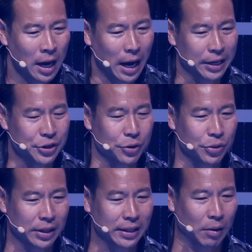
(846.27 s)
I do
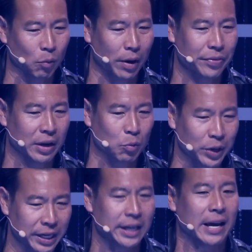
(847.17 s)
think that one thing we
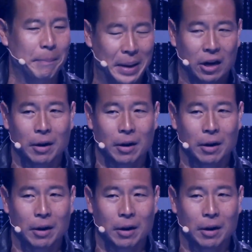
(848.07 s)
need to get better